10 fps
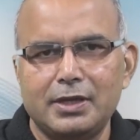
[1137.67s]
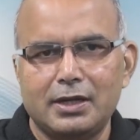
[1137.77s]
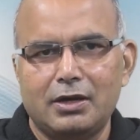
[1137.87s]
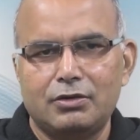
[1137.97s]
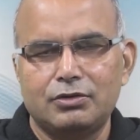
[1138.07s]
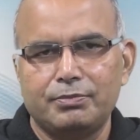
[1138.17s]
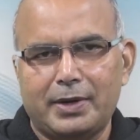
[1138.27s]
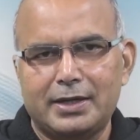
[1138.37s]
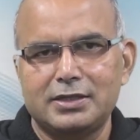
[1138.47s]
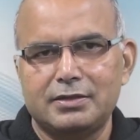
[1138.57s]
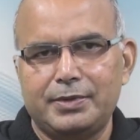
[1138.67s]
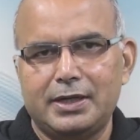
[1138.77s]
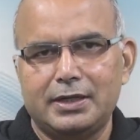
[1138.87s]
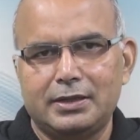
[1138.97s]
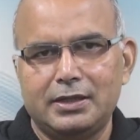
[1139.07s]
be allowed to
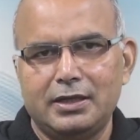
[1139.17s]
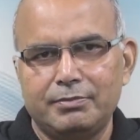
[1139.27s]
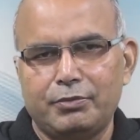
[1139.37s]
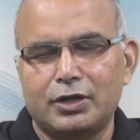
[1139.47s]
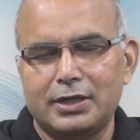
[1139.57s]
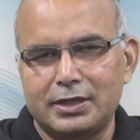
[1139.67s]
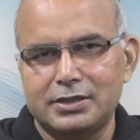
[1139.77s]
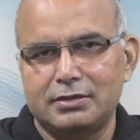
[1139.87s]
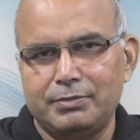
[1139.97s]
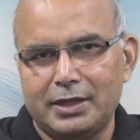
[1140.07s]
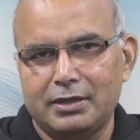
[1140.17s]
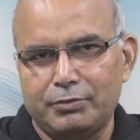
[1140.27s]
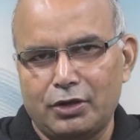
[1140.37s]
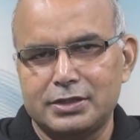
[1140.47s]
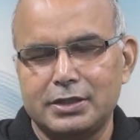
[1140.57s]
participate in the important decision-making
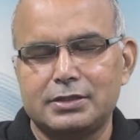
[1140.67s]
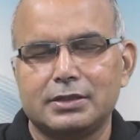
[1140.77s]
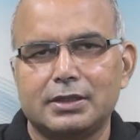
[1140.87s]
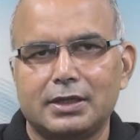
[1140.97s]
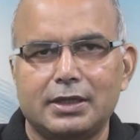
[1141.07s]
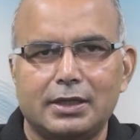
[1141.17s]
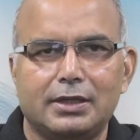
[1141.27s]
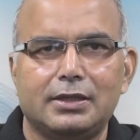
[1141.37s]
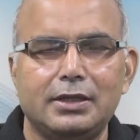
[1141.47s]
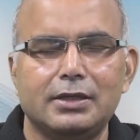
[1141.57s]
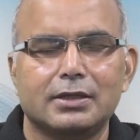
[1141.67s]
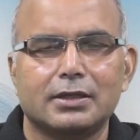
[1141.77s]
process in the